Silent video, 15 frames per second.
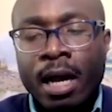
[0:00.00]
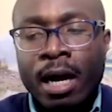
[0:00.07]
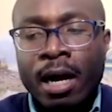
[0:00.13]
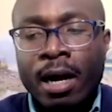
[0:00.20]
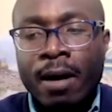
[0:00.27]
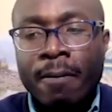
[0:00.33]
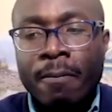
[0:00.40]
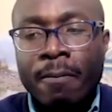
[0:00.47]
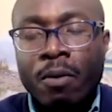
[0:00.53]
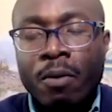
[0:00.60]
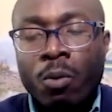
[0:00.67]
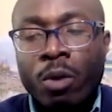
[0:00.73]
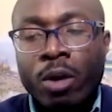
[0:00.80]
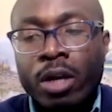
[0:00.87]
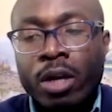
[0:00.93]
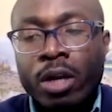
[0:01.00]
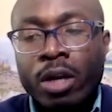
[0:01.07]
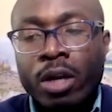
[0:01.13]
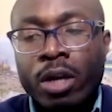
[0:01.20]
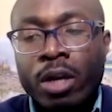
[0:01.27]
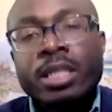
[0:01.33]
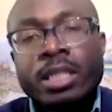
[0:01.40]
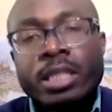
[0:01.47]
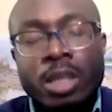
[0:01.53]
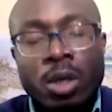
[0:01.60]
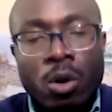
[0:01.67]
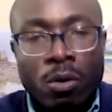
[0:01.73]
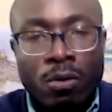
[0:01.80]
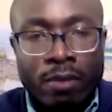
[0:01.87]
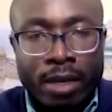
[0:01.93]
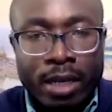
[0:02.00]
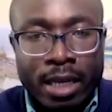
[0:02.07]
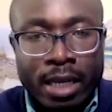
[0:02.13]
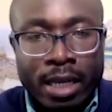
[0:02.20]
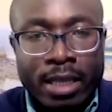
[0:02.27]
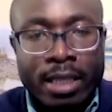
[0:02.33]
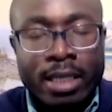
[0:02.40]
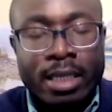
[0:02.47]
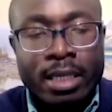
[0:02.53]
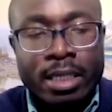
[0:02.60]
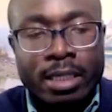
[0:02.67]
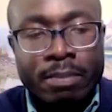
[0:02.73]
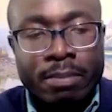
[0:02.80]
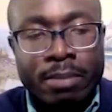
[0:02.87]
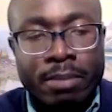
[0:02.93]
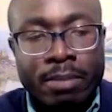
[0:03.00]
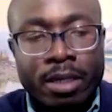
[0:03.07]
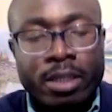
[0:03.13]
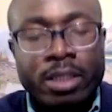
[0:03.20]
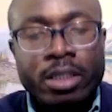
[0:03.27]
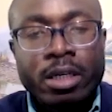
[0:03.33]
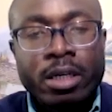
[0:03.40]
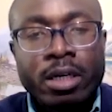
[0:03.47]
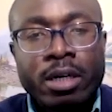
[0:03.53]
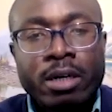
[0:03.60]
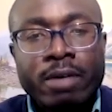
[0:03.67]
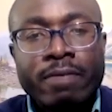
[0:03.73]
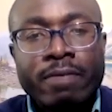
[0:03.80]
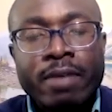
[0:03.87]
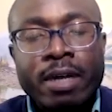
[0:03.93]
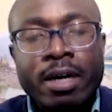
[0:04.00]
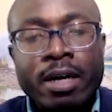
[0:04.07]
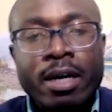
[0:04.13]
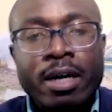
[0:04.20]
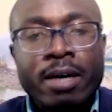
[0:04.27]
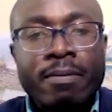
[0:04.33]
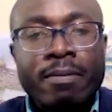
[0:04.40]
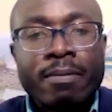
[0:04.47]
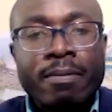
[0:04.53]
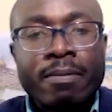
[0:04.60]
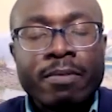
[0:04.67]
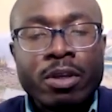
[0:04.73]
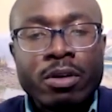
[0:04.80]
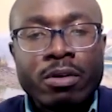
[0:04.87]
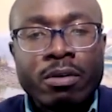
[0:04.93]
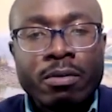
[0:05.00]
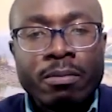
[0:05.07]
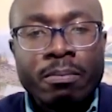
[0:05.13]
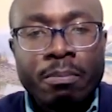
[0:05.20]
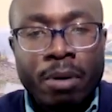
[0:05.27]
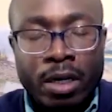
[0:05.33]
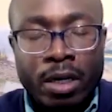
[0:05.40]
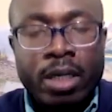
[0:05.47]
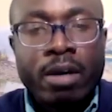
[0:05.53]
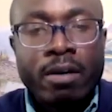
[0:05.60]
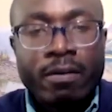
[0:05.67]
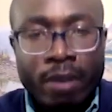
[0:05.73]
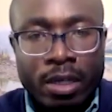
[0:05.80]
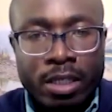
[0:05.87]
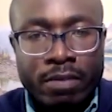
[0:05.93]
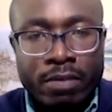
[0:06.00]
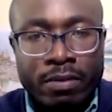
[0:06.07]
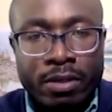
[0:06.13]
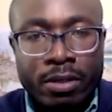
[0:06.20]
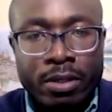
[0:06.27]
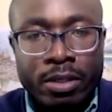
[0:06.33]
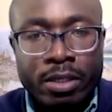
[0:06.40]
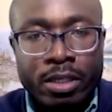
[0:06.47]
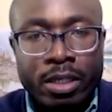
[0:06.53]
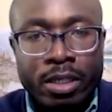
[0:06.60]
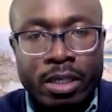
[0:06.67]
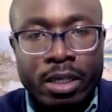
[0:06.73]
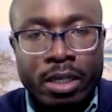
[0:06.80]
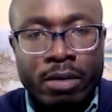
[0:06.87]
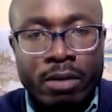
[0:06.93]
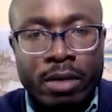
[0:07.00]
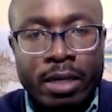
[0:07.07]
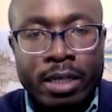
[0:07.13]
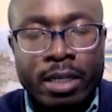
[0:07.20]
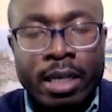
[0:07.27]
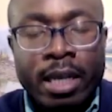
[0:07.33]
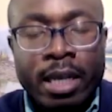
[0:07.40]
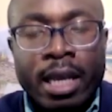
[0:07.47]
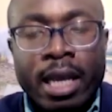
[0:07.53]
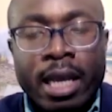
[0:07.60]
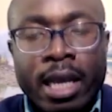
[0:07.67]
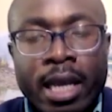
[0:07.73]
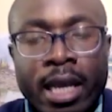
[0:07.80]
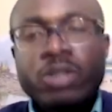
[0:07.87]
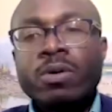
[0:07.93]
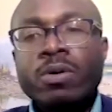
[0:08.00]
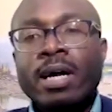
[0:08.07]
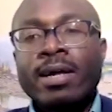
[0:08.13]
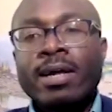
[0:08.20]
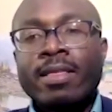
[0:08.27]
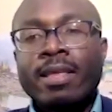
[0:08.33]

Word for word: um, we're not going to see overnight the disappearance of um, you know burning of fossil fuels right? And so